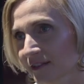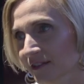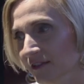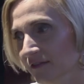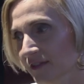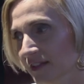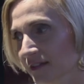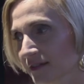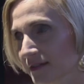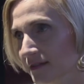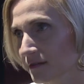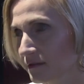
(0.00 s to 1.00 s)
We
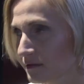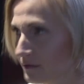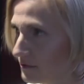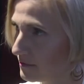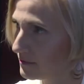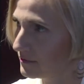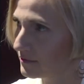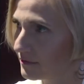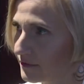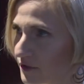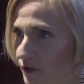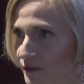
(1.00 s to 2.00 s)
usually buy
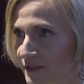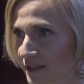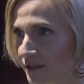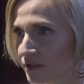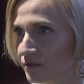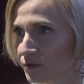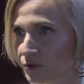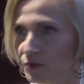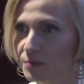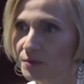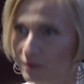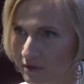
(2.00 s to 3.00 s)
shares of the whole
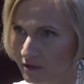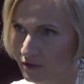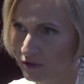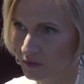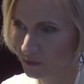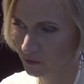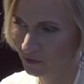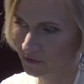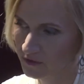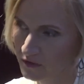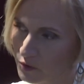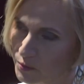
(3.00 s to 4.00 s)
company in
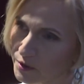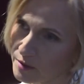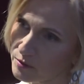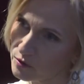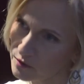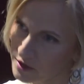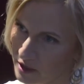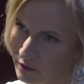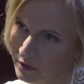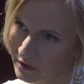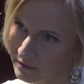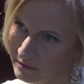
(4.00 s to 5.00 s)
one step.
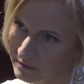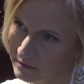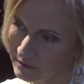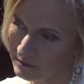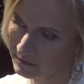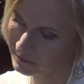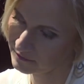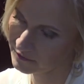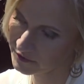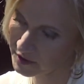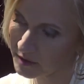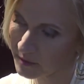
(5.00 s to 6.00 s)
In case of the
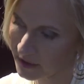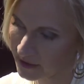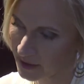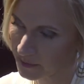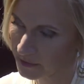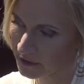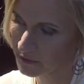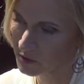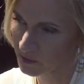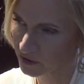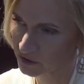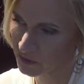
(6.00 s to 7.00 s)
British company,
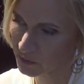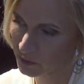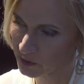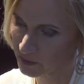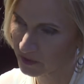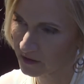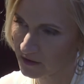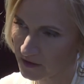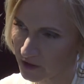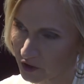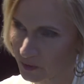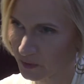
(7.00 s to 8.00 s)
it was
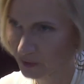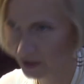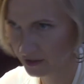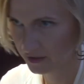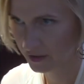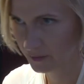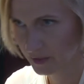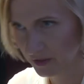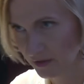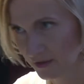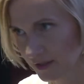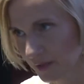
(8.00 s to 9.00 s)
one step
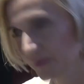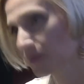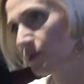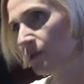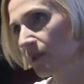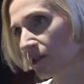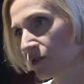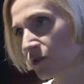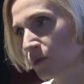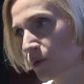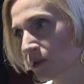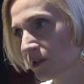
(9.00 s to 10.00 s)
which took us
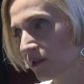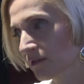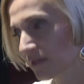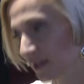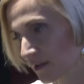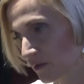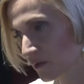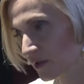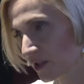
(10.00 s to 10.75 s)
one year.